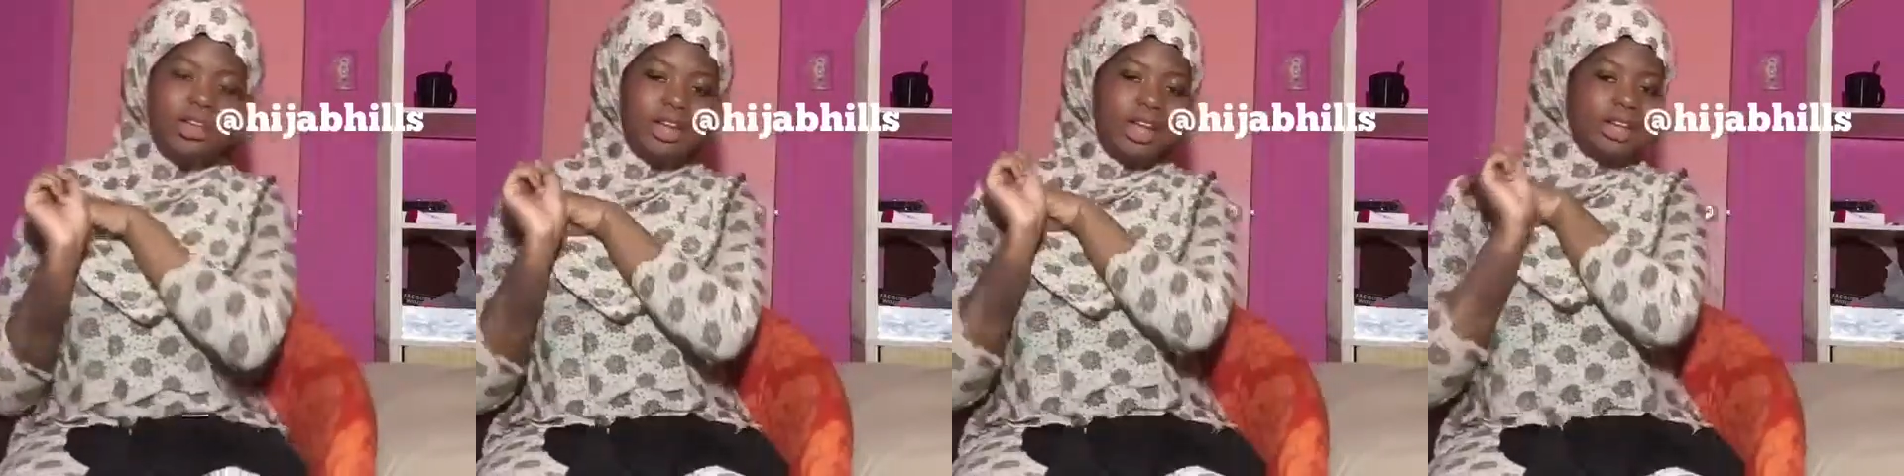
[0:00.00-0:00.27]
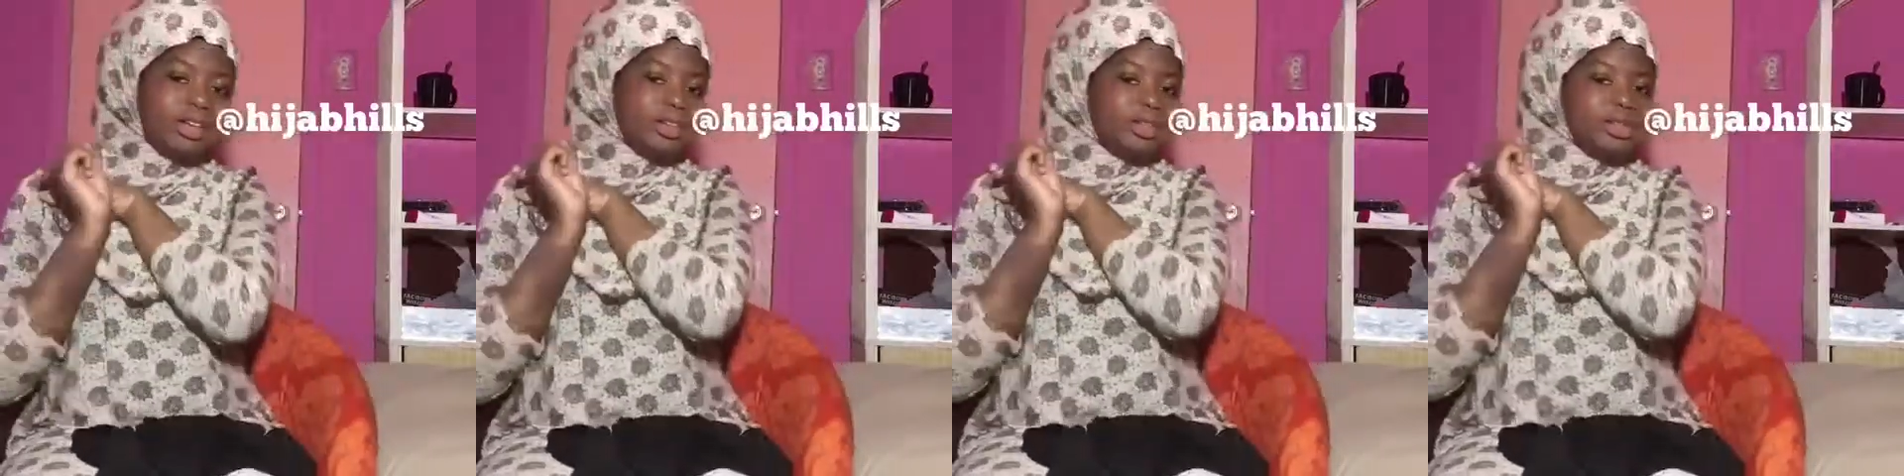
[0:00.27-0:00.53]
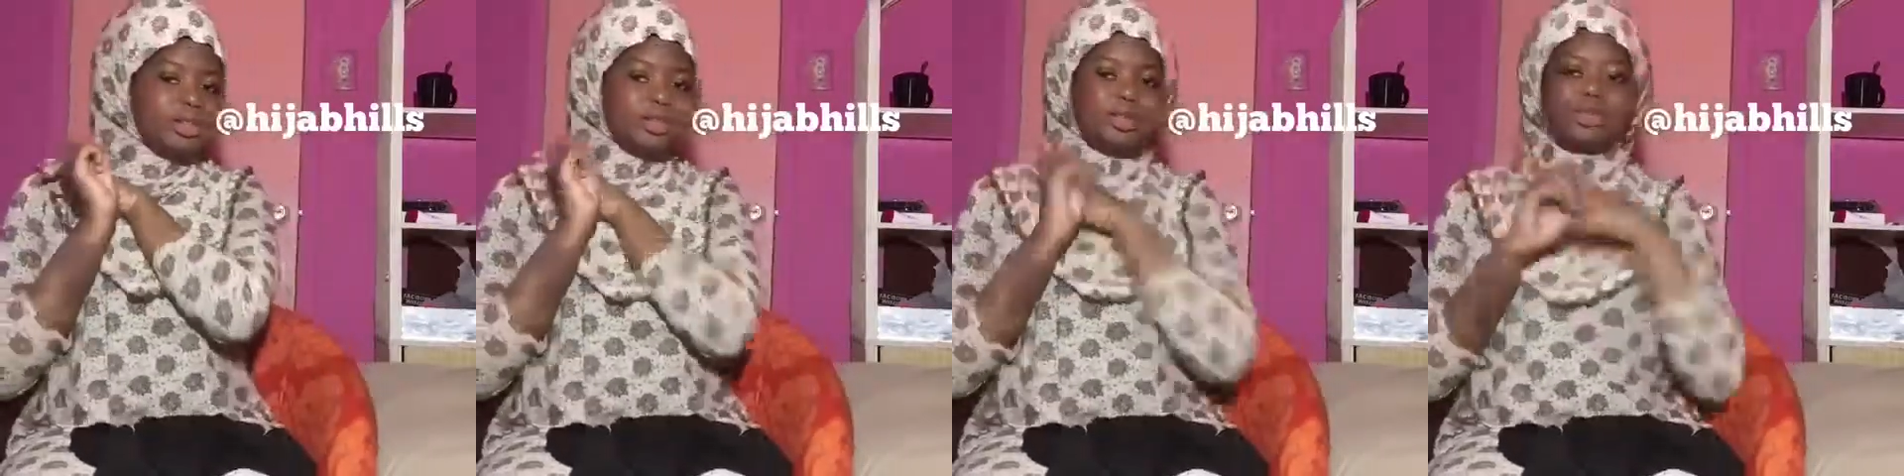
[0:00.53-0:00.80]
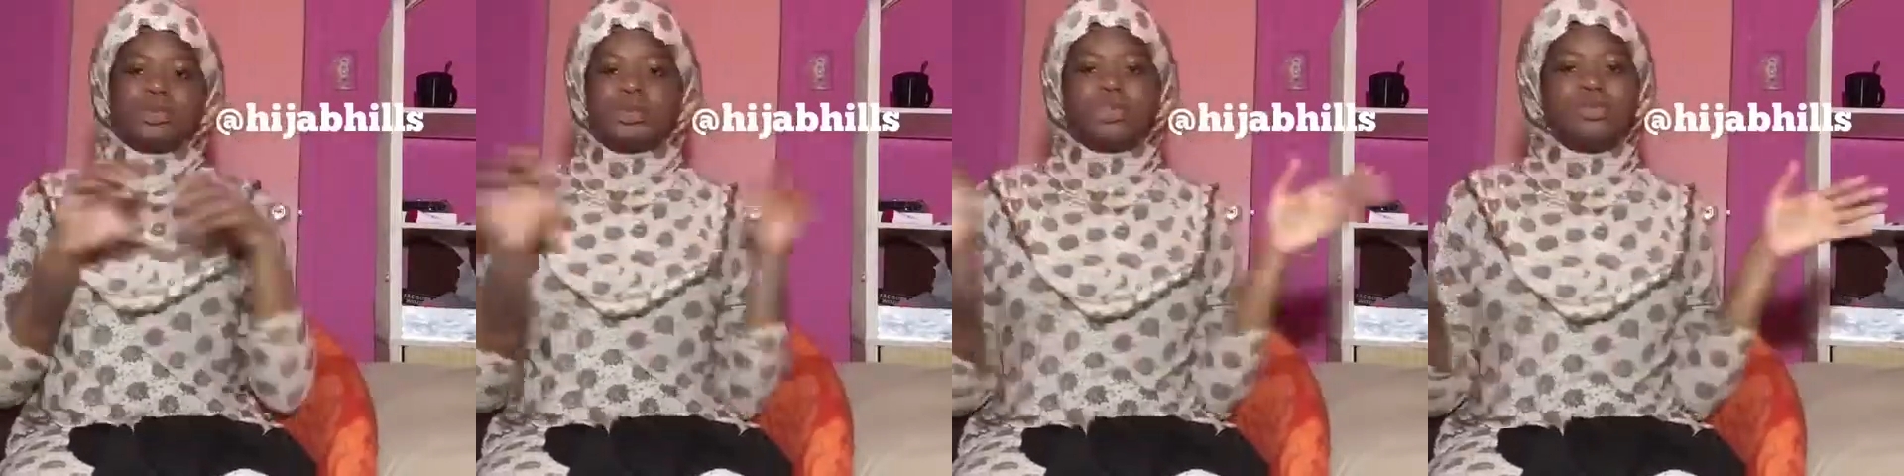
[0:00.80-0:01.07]
like
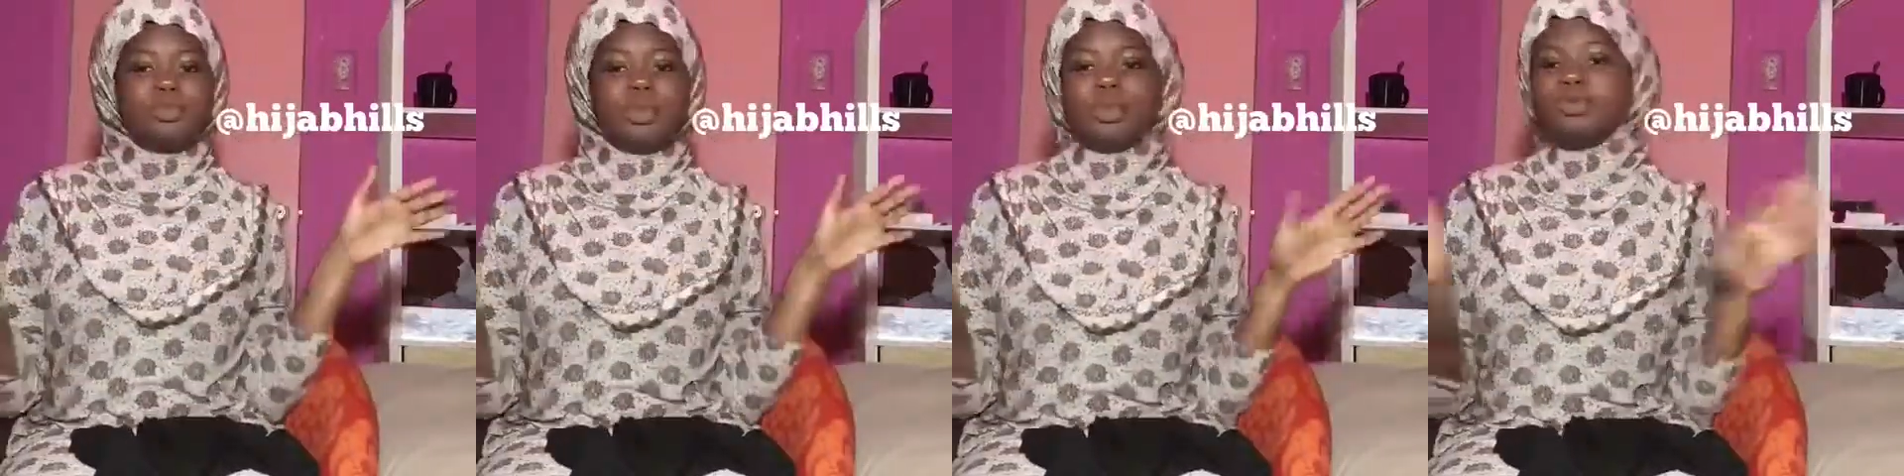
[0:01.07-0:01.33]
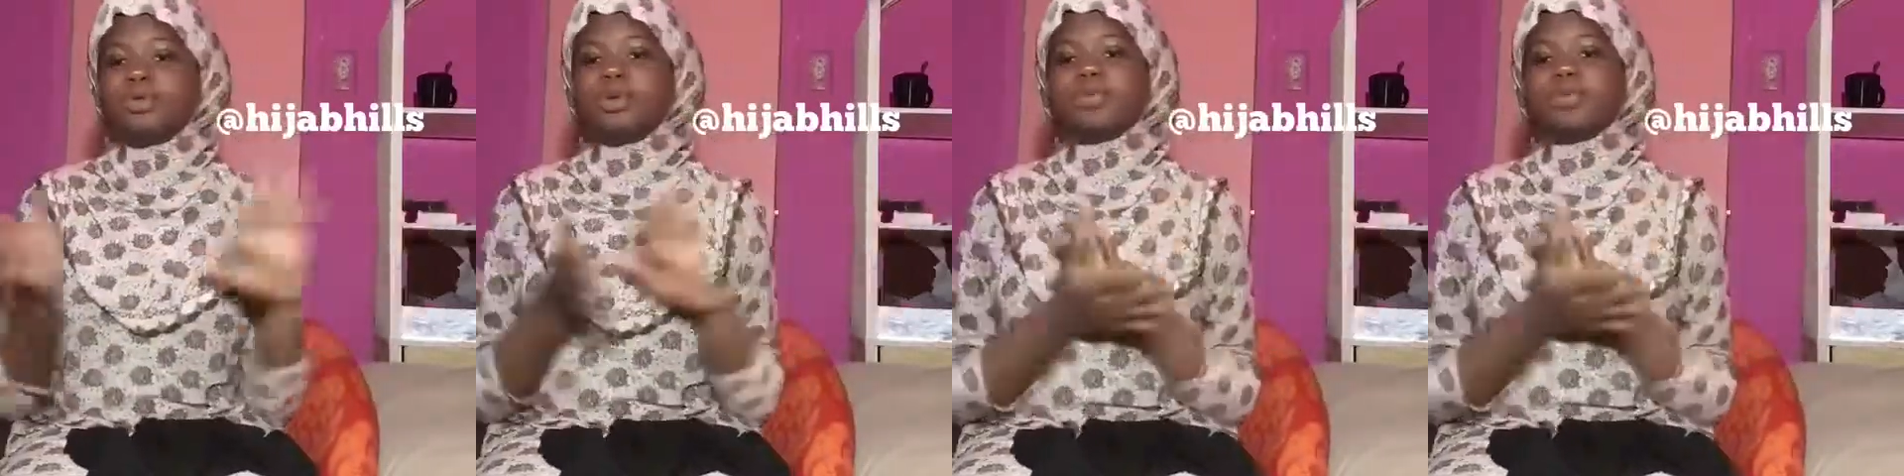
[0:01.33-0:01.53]
social media